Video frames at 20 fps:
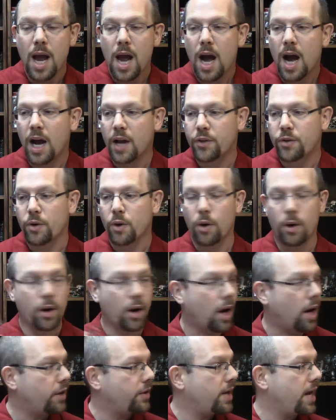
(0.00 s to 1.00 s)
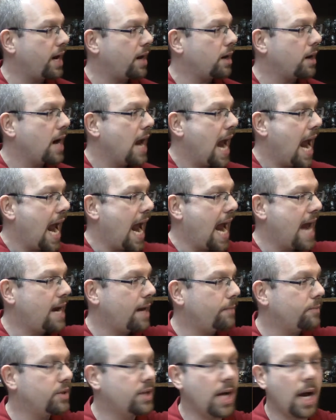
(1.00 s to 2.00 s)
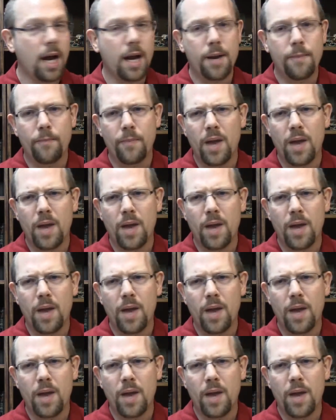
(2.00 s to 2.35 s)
I throw it on there and I'm done.